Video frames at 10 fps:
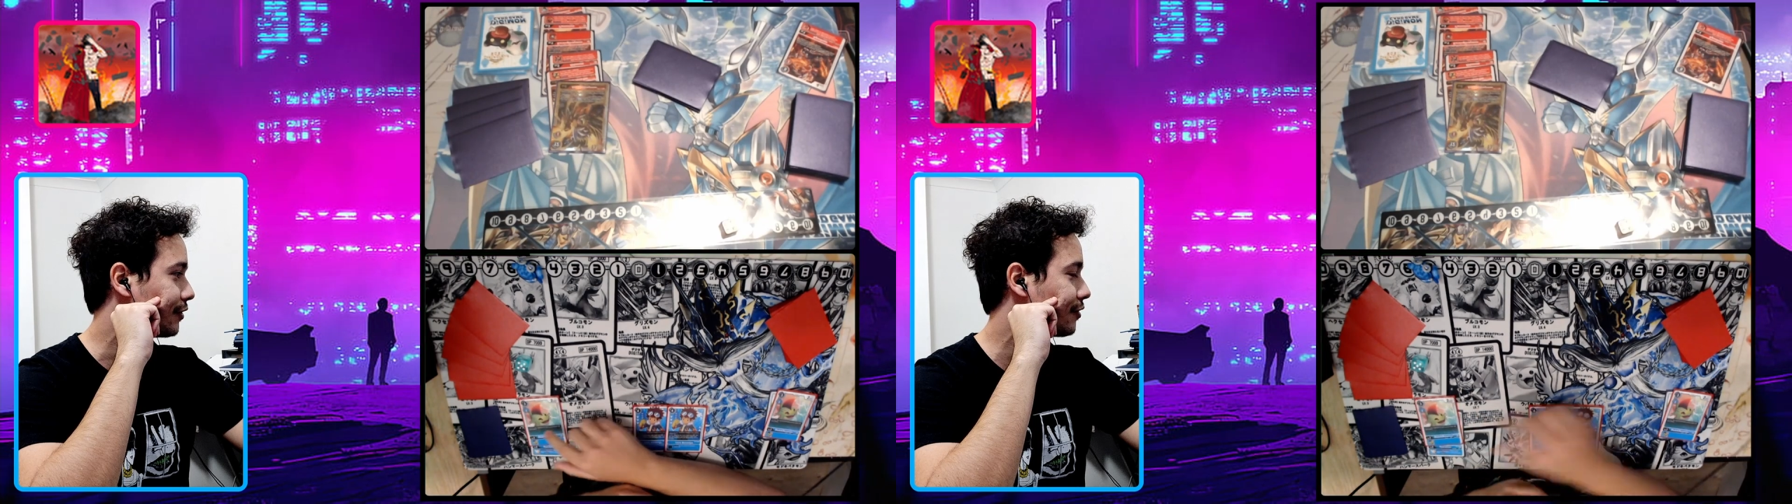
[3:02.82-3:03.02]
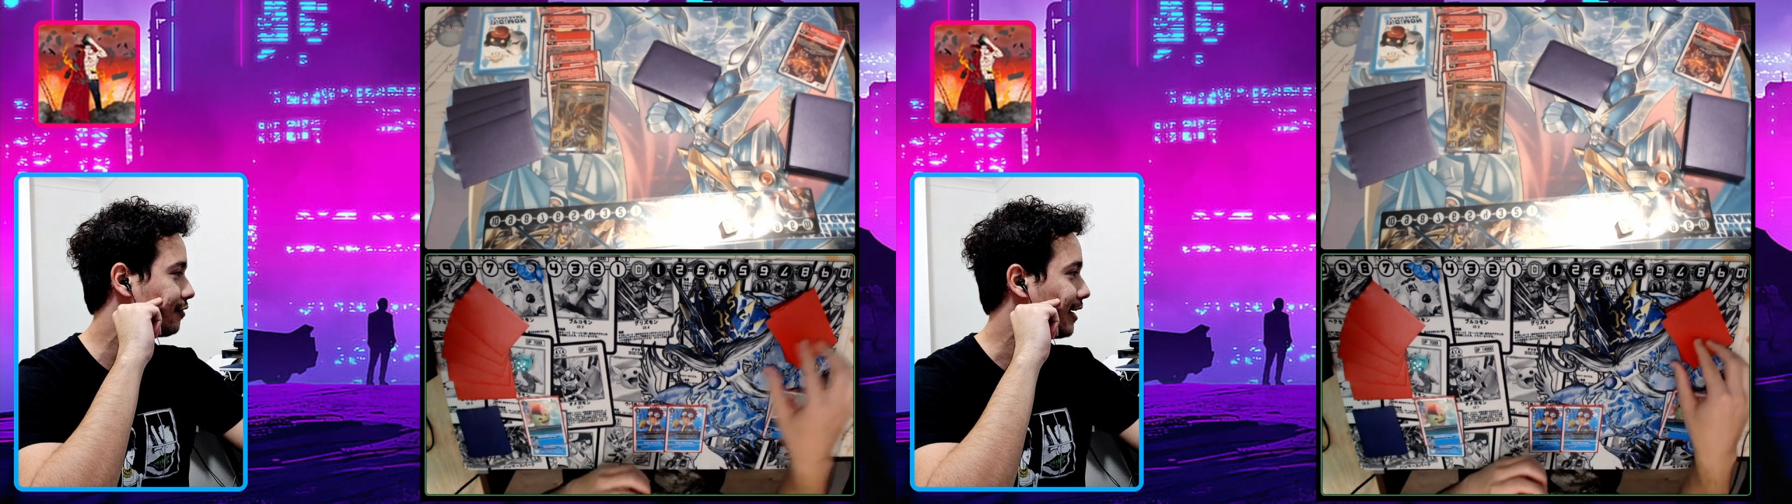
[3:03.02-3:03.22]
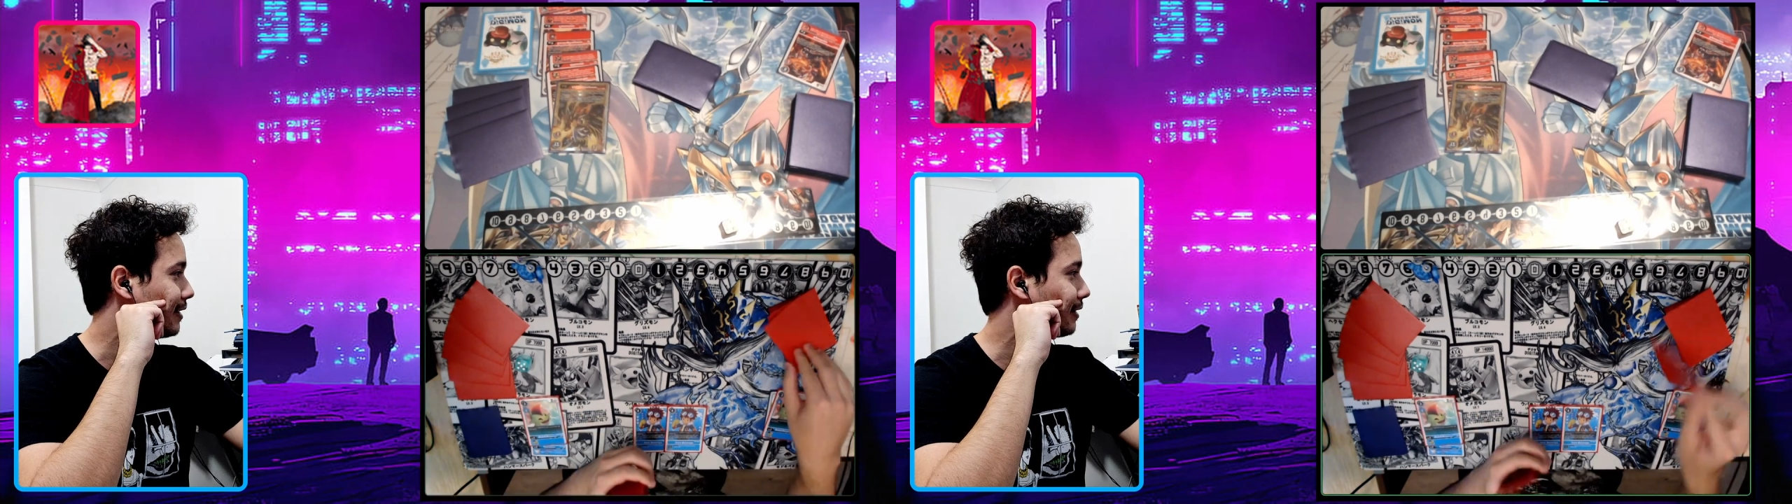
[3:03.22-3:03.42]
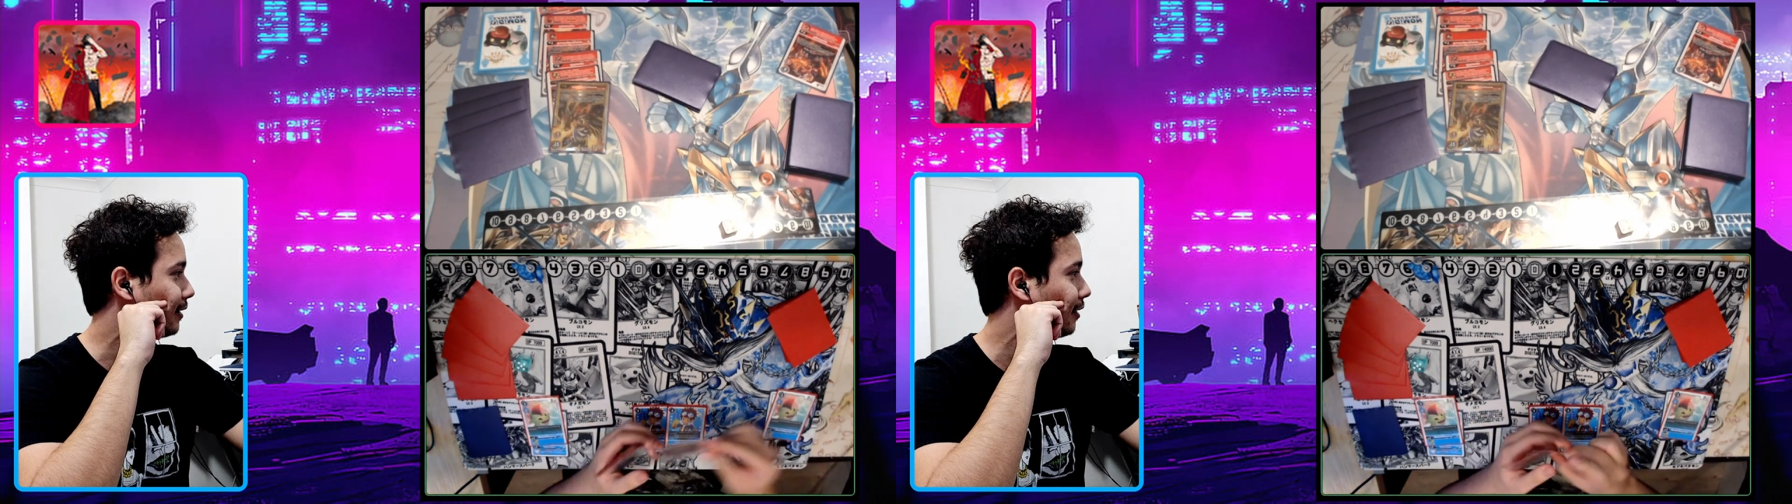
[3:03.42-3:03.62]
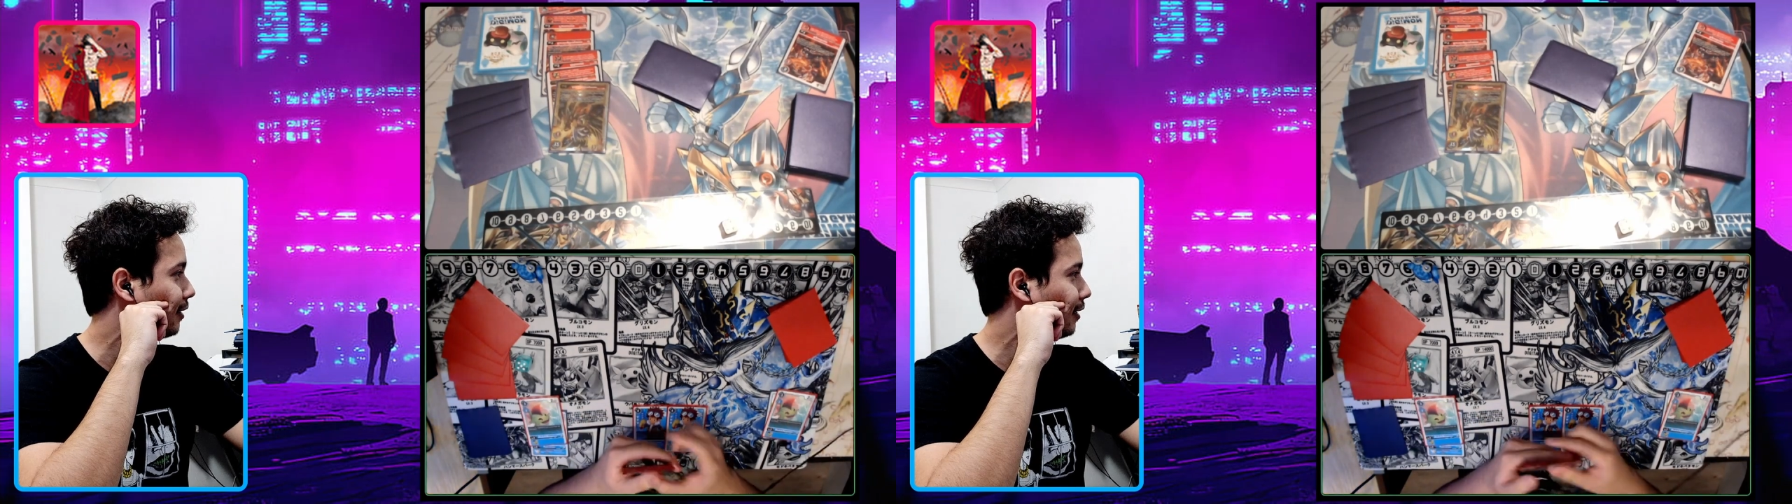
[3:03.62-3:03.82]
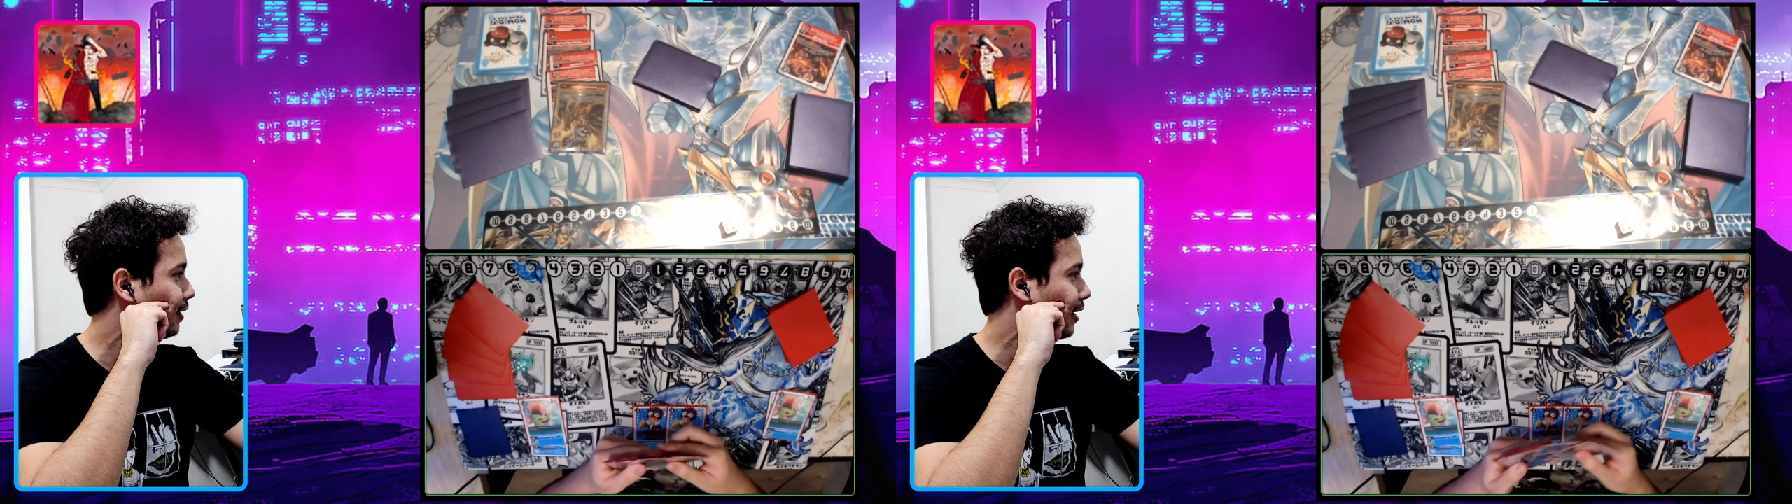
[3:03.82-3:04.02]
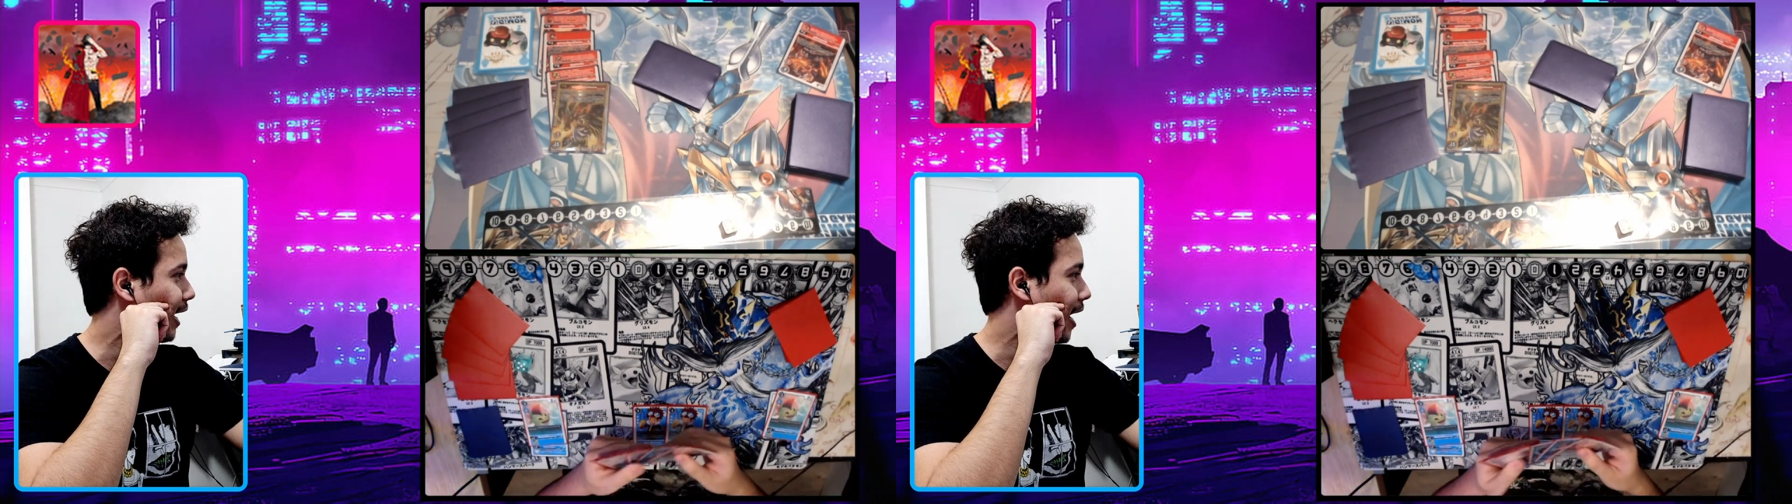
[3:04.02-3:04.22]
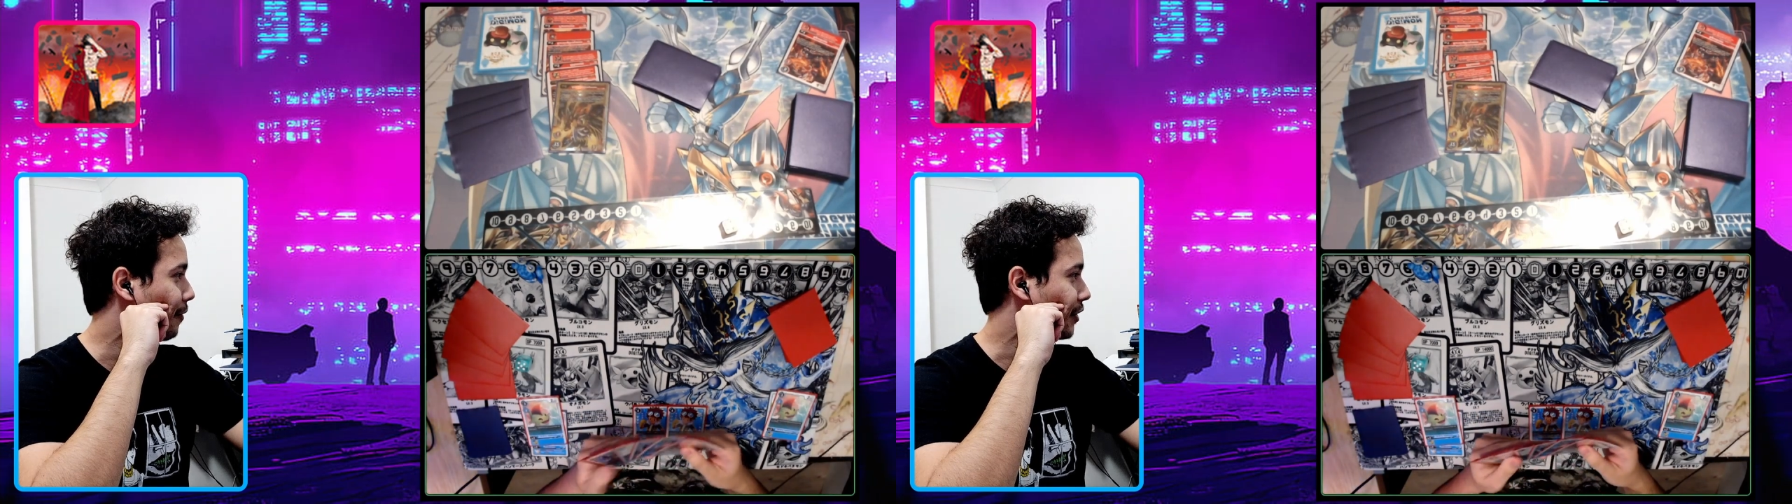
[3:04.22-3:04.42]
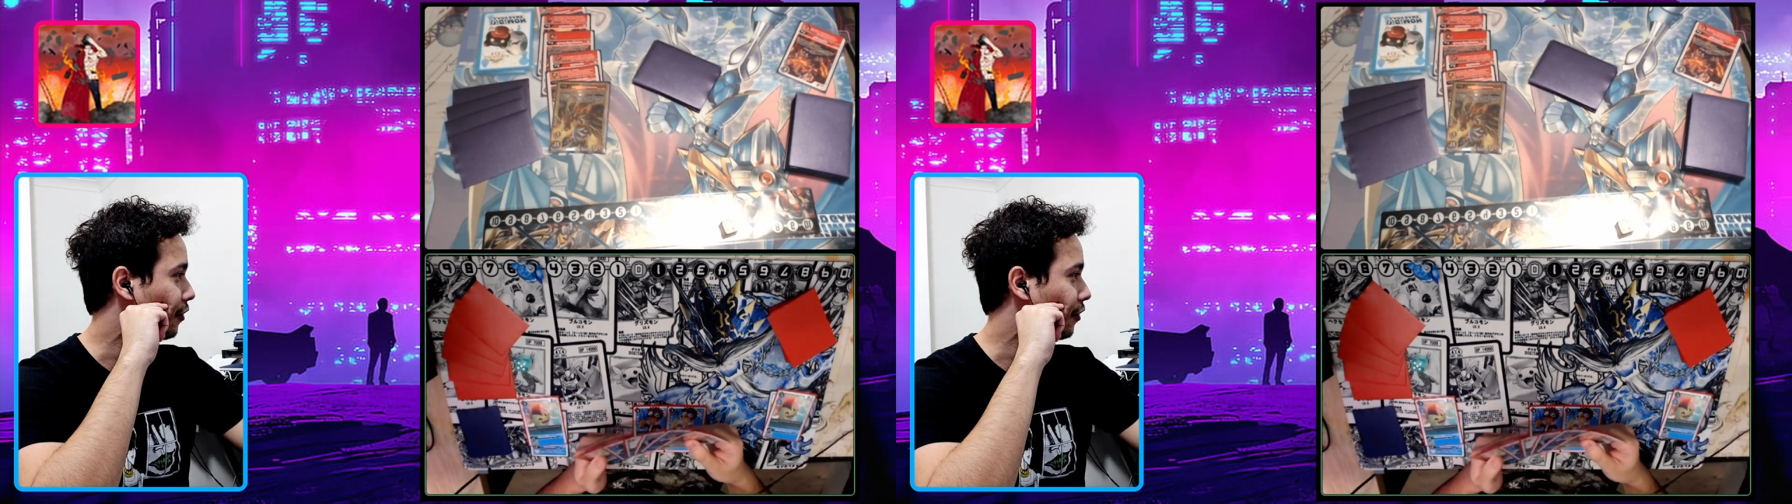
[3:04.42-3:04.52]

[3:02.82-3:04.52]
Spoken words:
crazy how he